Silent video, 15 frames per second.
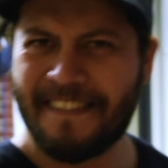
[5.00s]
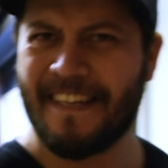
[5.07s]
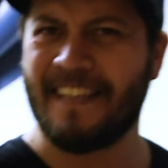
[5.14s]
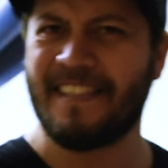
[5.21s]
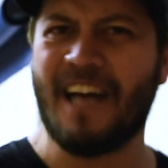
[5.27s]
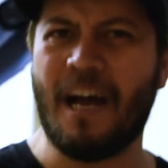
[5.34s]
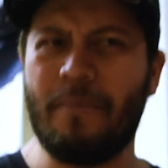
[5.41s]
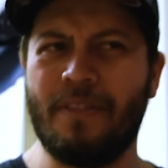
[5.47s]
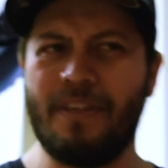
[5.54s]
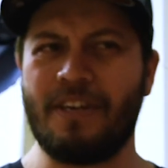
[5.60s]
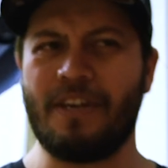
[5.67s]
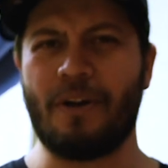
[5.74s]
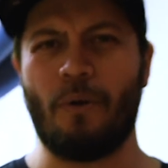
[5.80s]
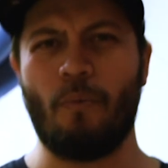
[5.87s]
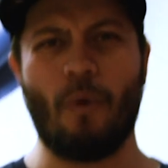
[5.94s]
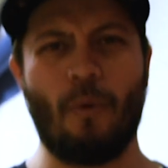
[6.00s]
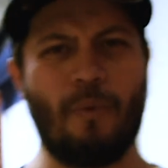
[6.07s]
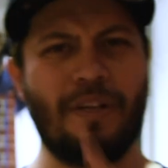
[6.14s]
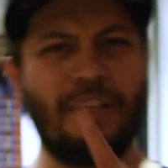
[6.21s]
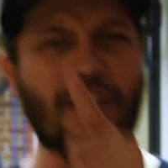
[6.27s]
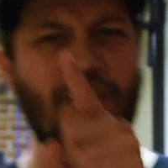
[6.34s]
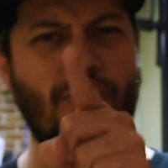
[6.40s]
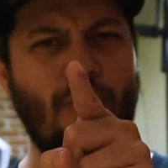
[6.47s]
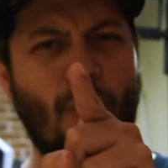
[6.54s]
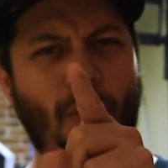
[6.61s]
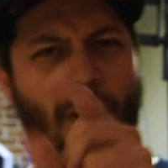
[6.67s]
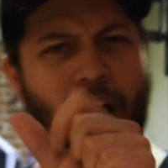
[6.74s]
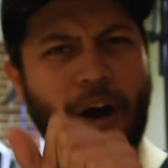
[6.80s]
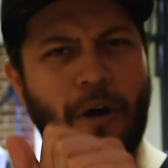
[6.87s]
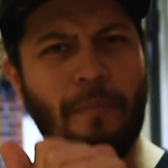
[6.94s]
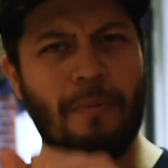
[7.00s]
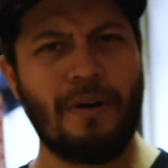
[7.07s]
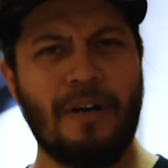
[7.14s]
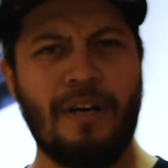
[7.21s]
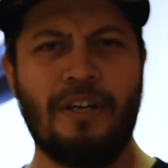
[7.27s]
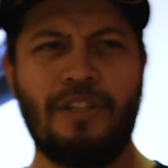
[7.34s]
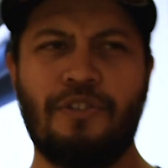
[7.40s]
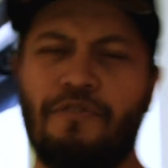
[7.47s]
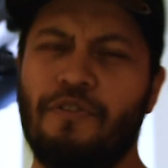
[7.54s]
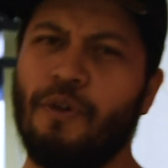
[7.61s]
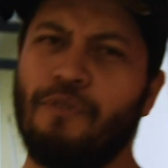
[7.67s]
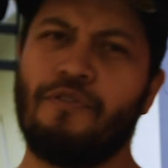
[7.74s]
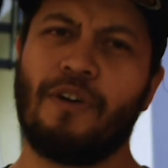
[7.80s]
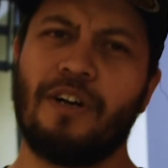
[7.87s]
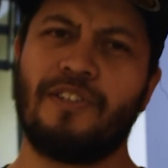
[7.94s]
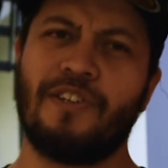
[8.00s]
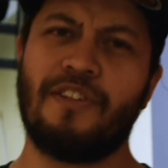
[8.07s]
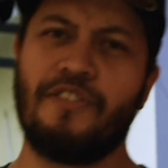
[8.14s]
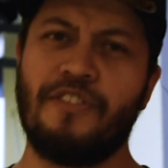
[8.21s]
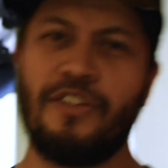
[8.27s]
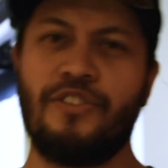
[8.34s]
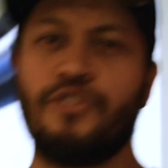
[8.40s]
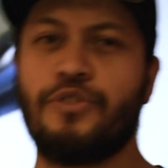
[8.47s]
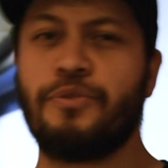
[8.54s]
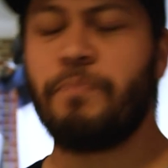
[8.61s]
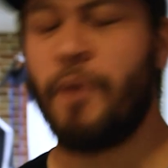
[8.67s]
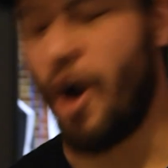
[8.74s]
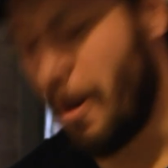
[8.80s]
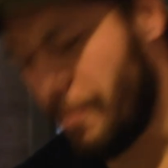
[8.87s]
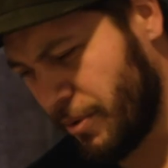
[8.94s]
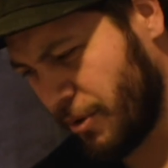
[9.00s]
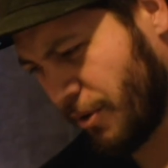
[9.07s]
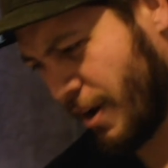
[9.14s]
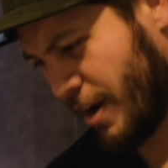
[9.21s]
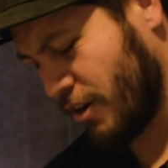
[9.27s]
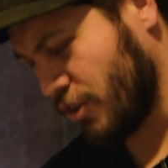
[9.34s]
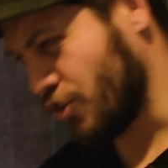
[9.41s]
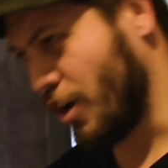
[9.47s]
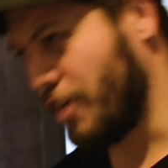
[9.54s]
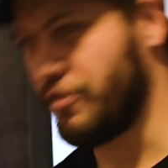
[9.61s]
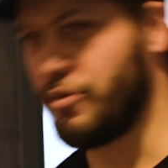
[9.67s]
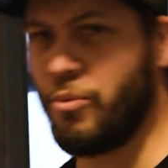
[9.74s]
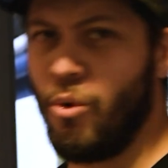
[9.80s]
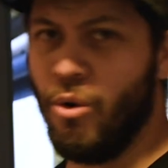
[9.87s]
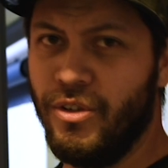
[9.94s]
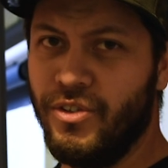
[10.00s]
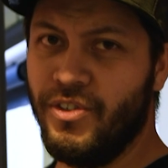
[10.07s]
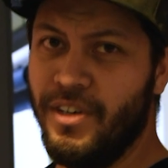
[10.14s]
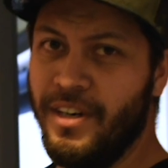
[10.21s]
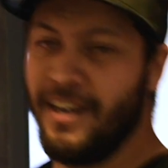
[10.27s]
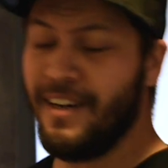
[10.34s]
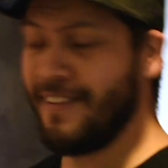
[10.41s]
it's that time of the year where we need your help to vote for us in this year's popular Airsoft Awards.